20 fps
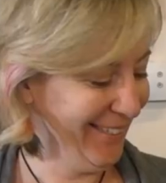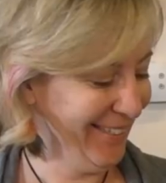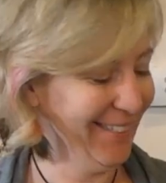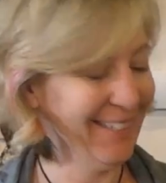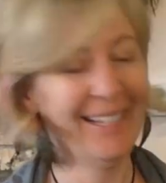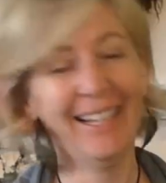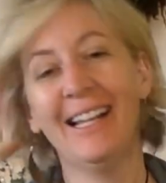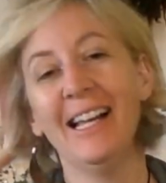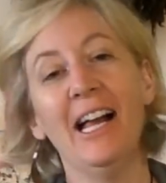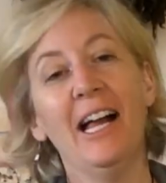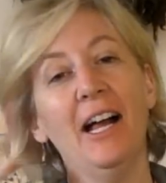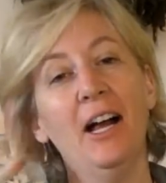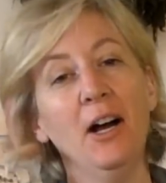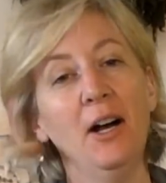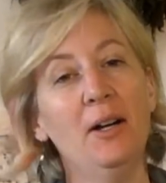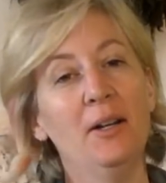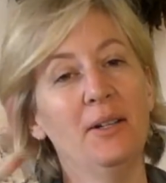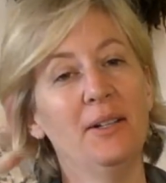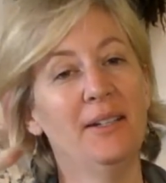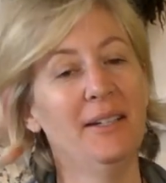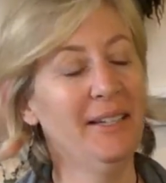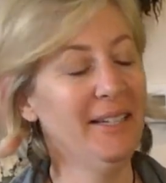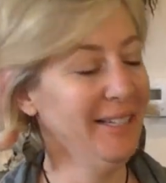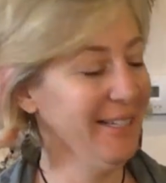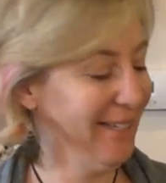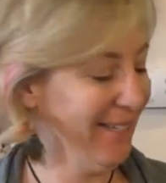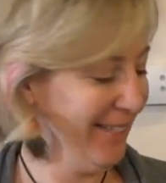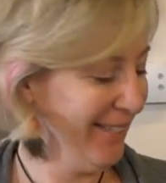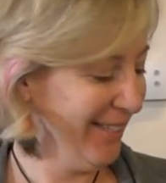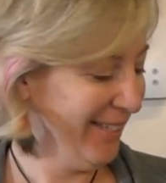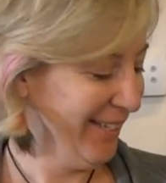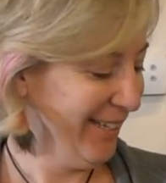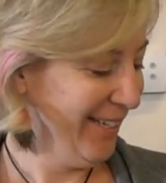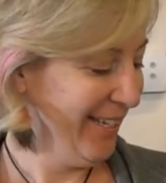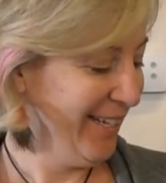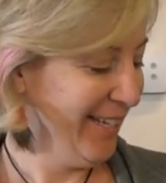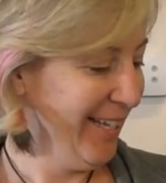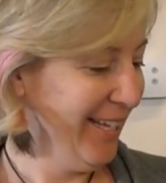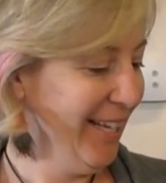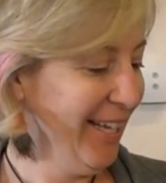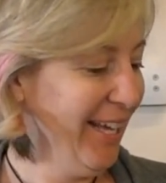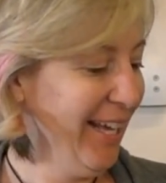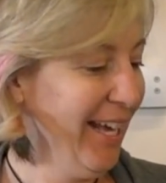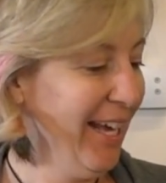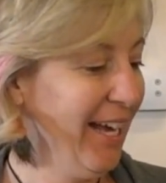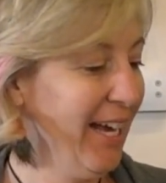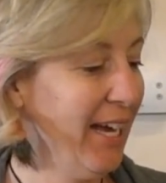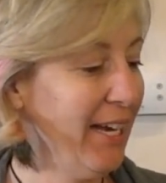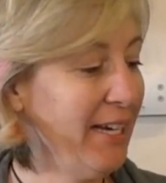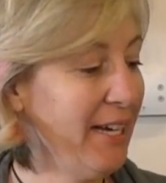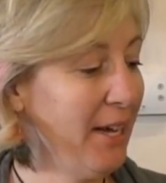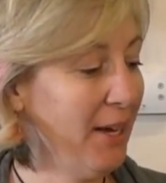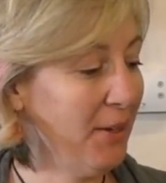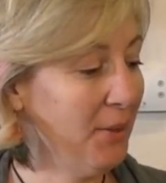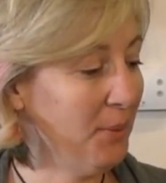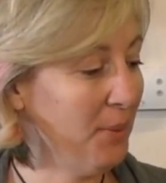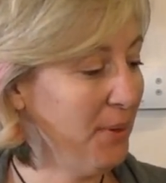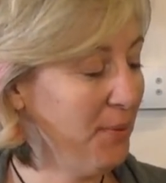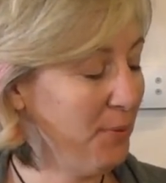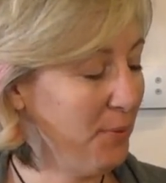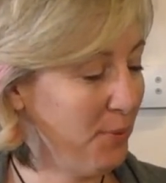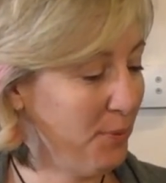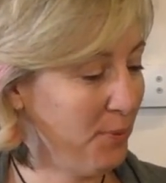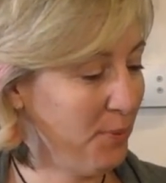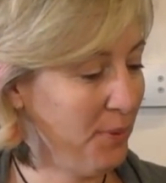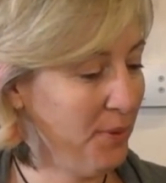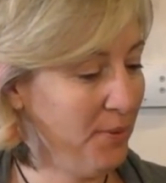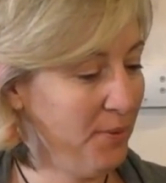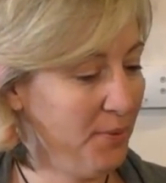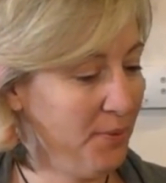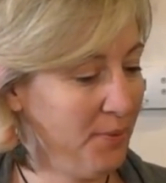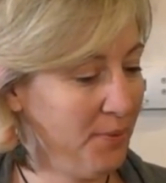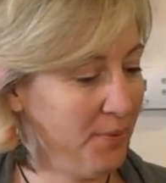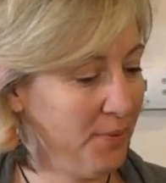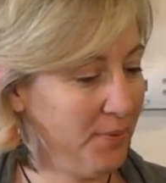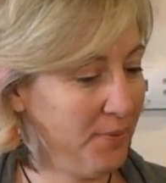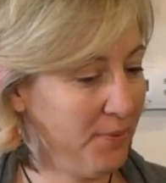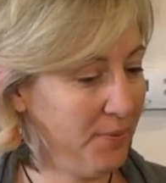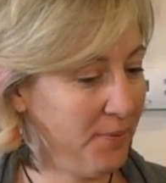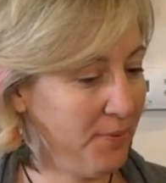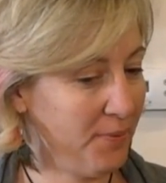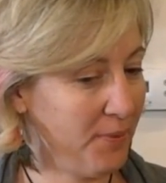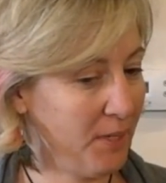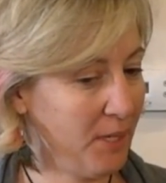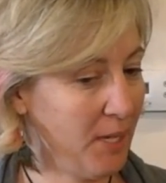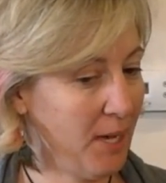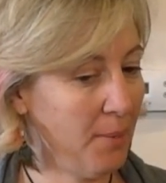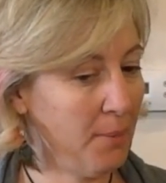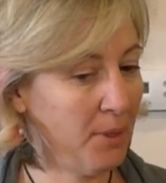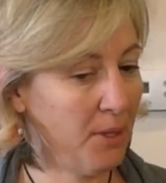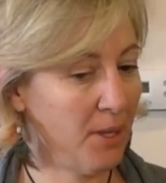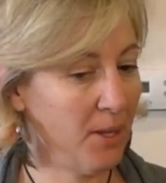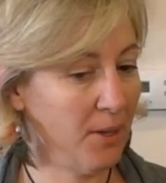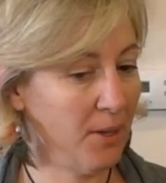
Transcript: hope so. You have a lot of information, lady. I know. We've, we've come a